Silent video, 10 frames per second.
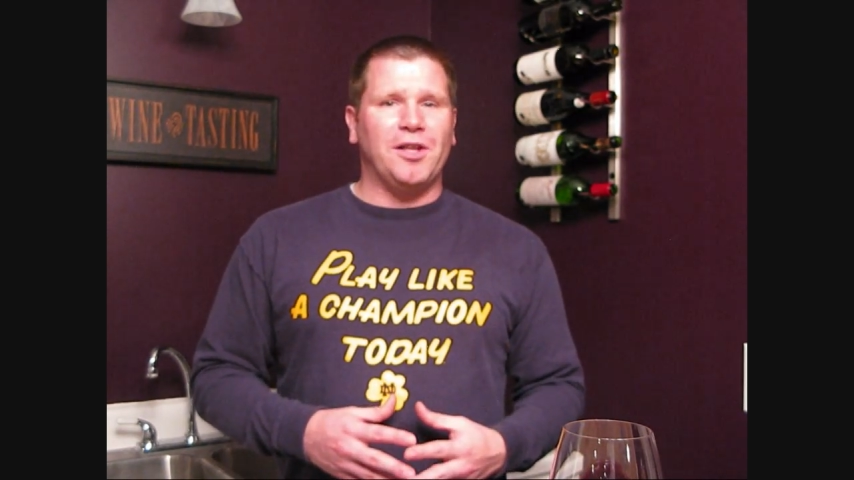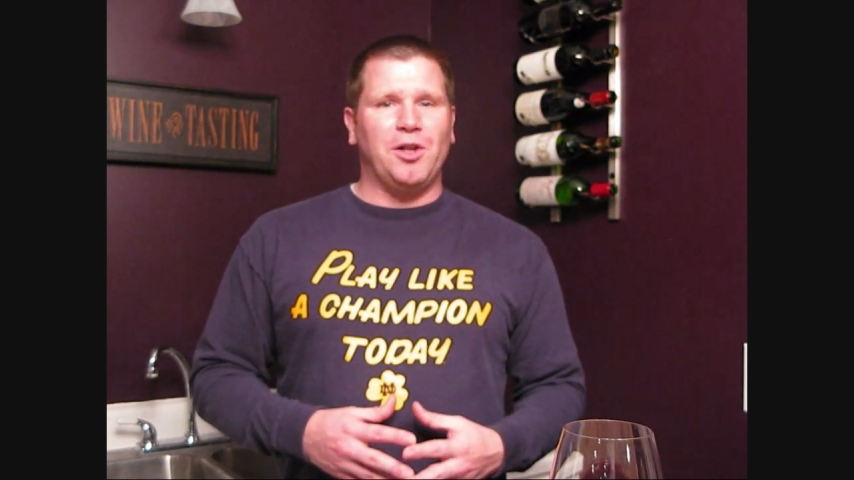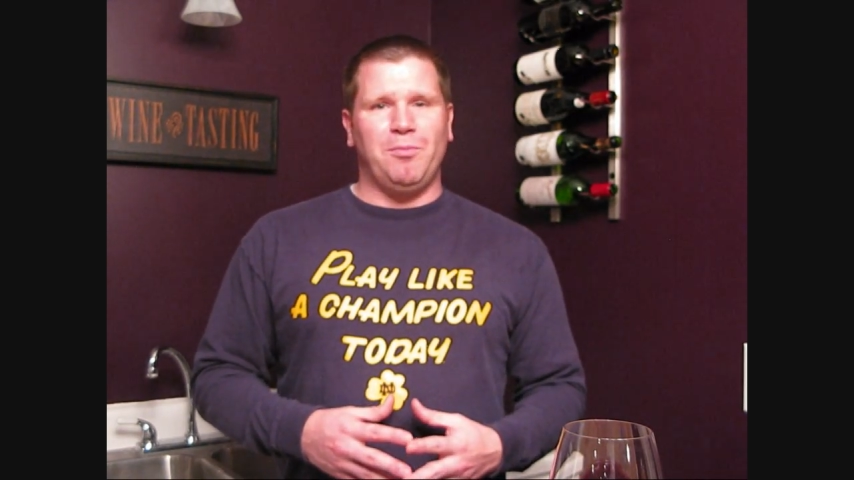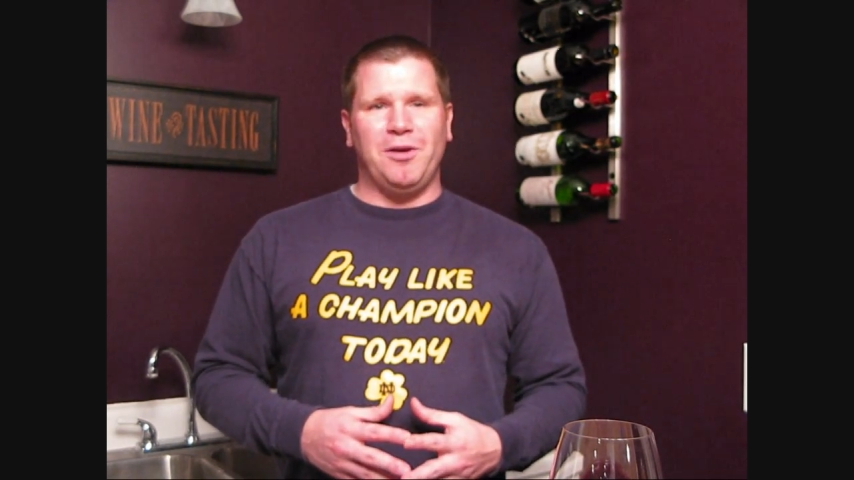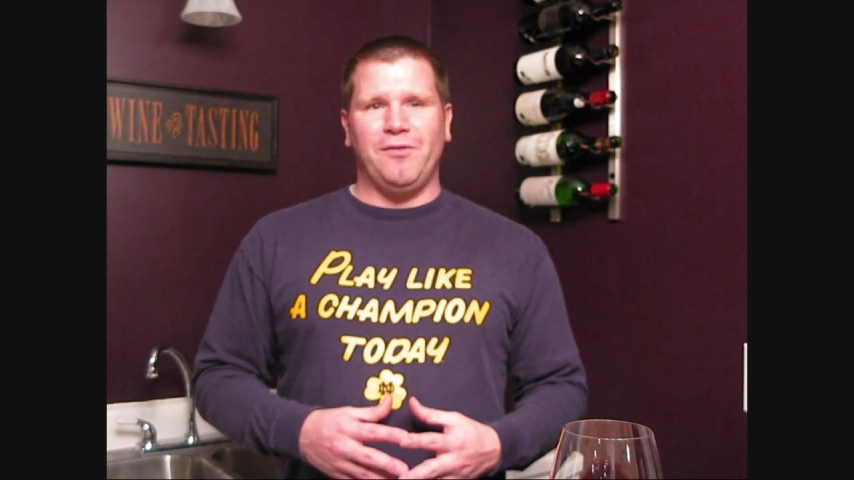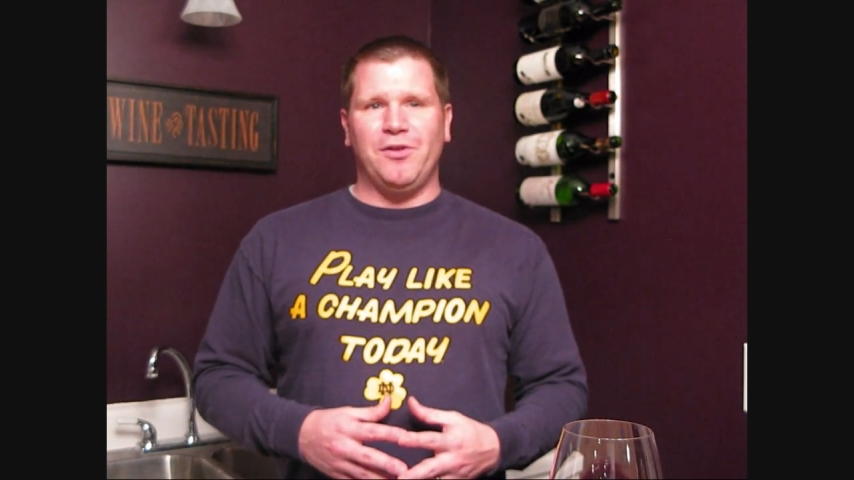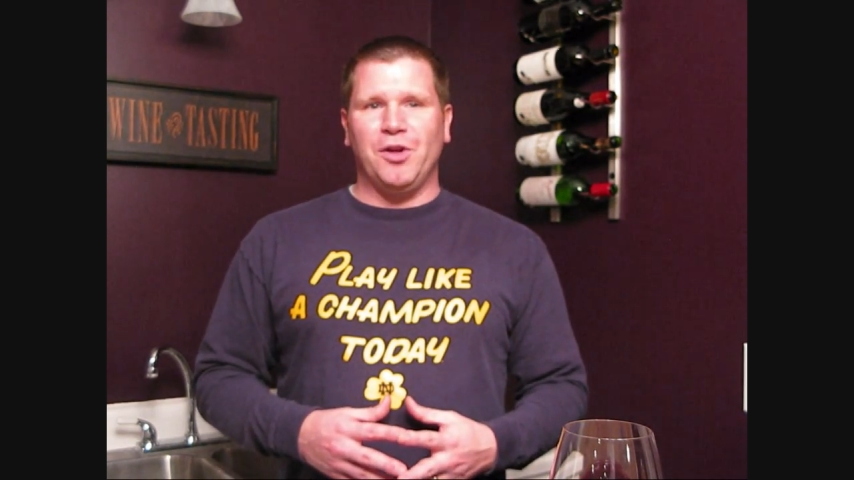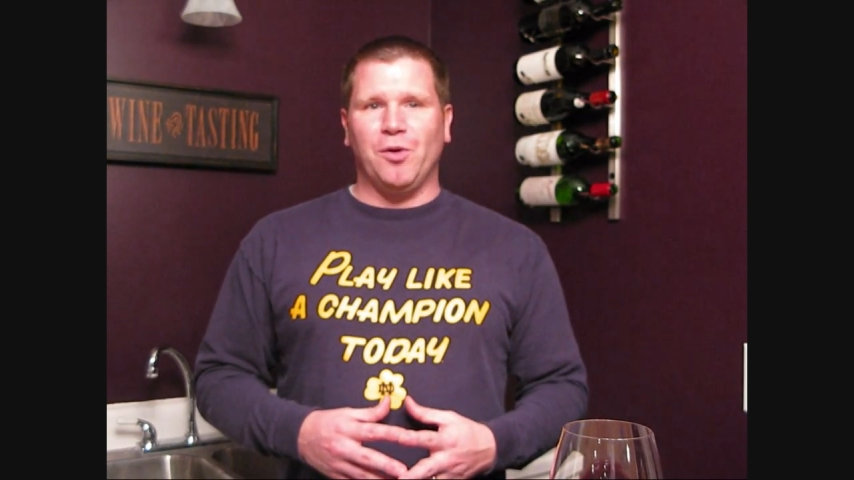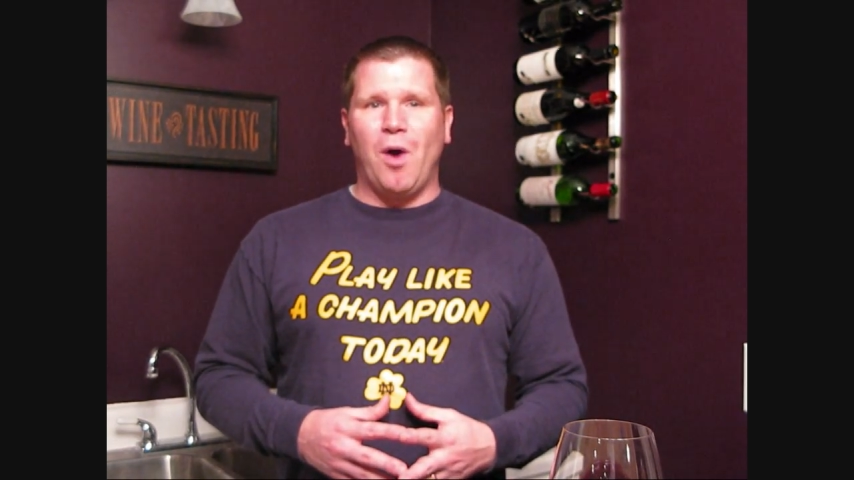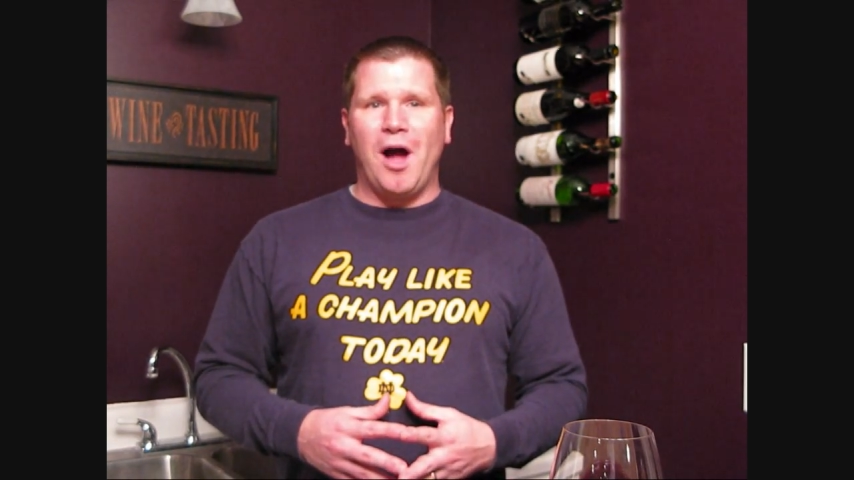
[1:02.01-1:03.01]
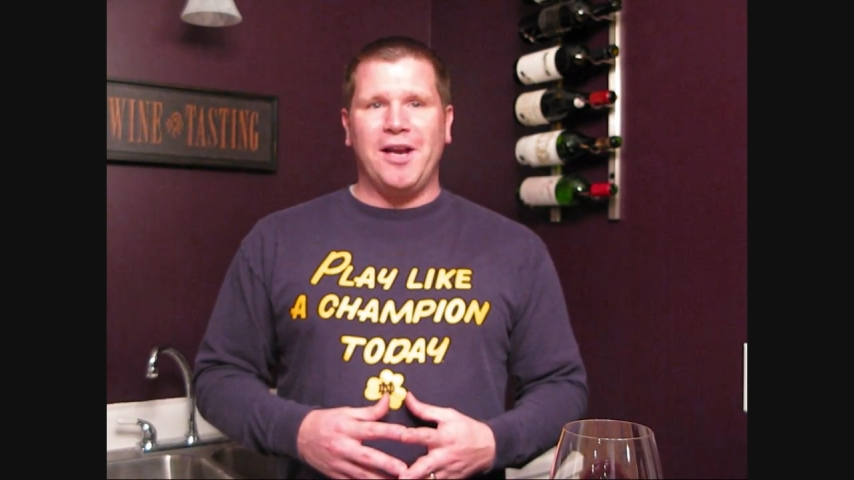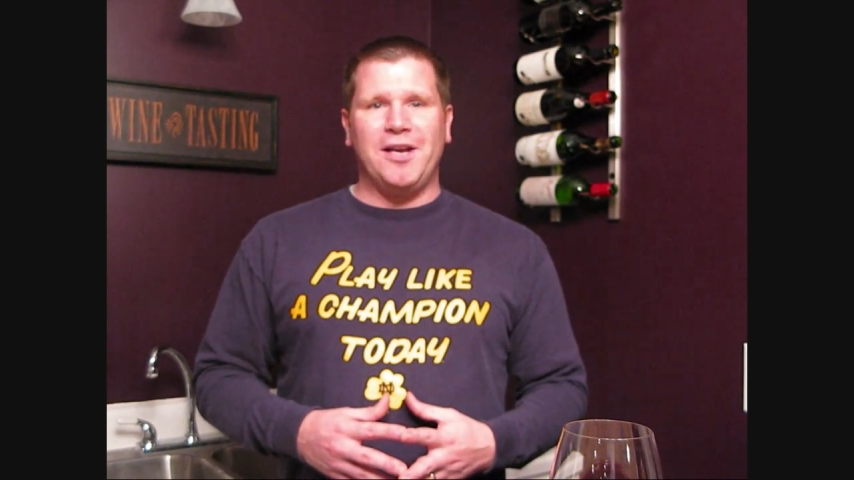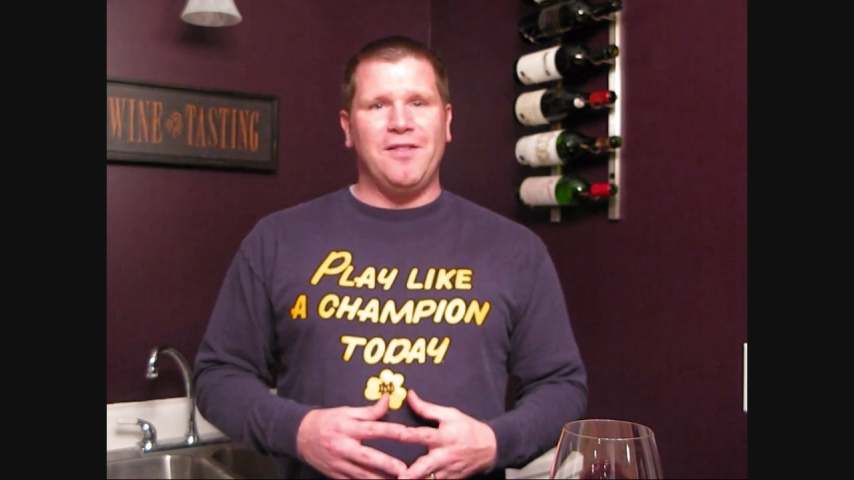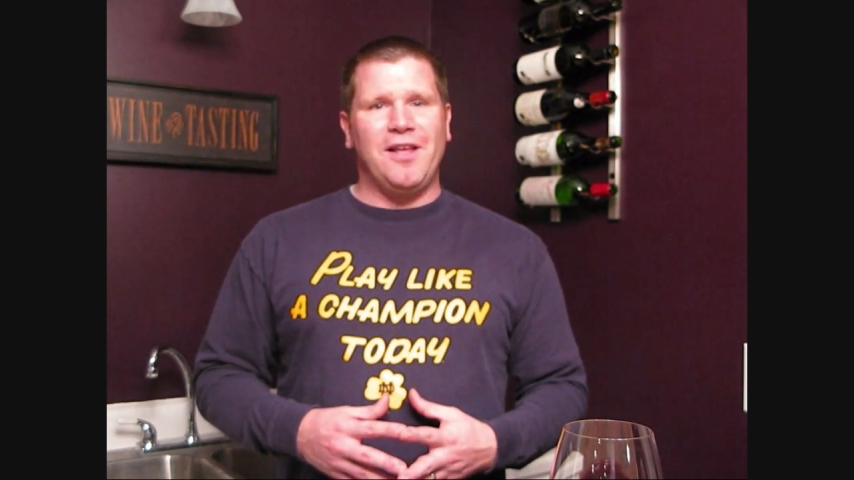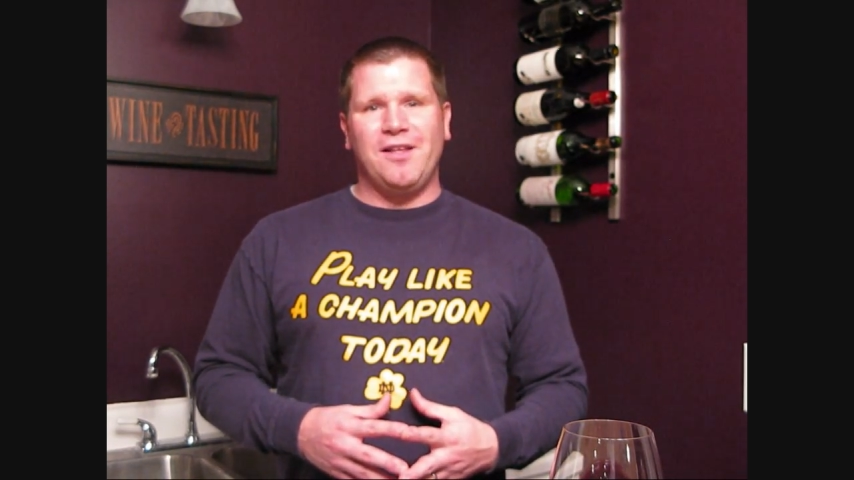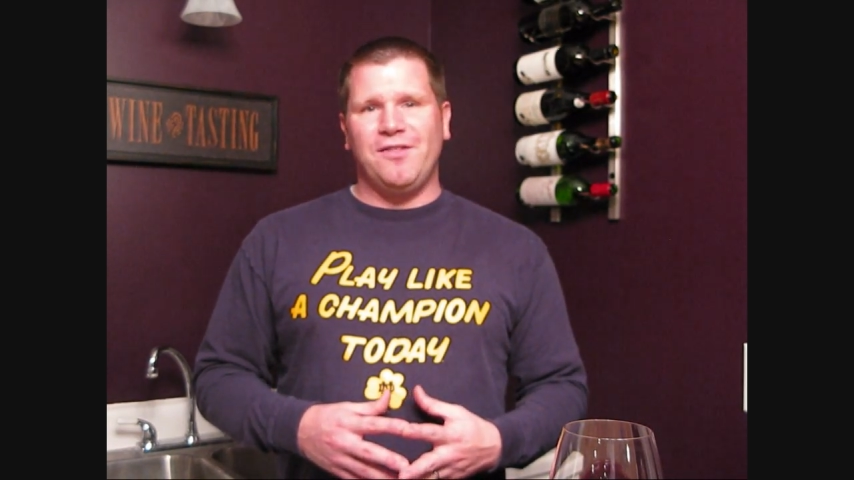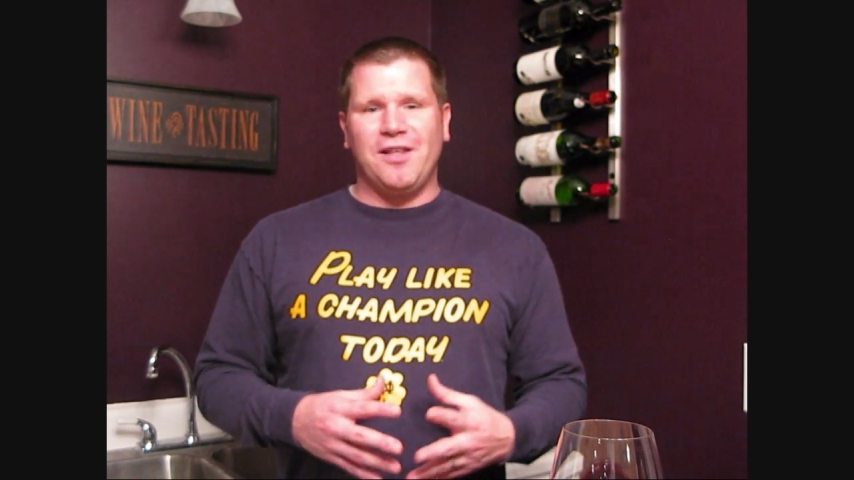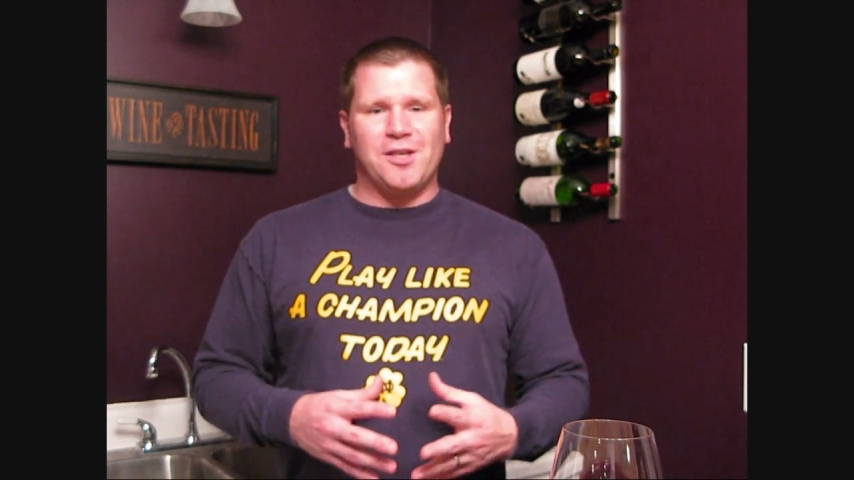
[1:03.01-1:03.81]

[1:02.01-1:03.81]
little bit of in their wine, and they,